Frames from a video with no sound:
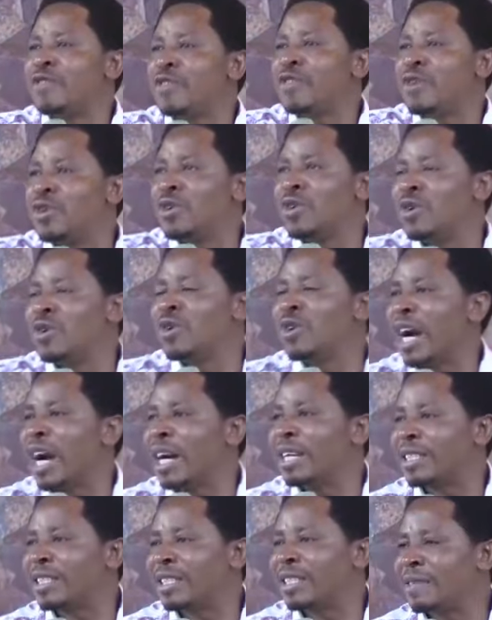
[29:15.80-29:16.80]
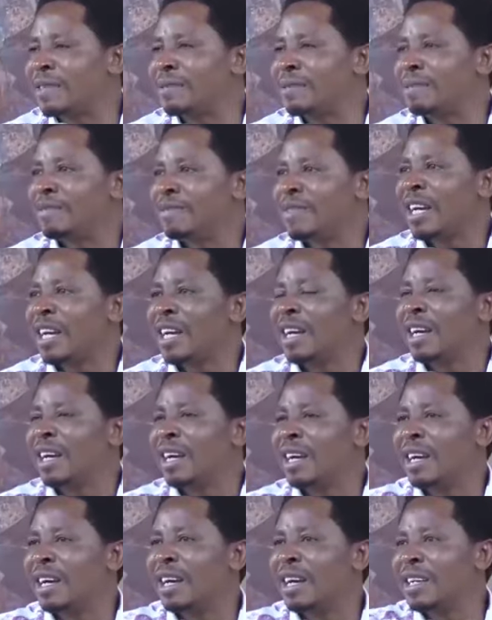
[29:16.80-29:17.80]
look at uh,
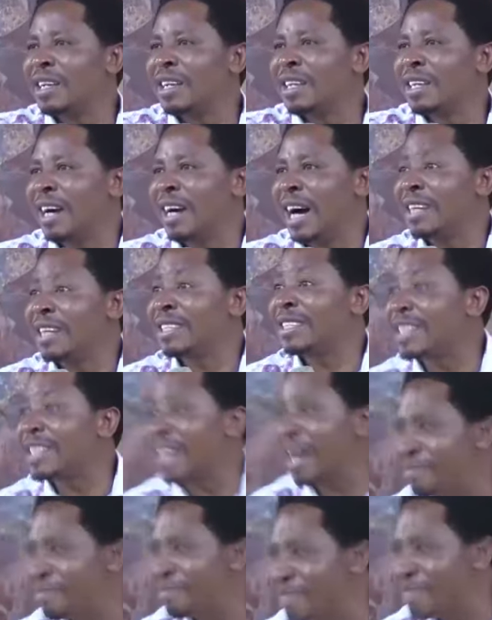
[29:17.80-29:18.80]
Eli and Samuel,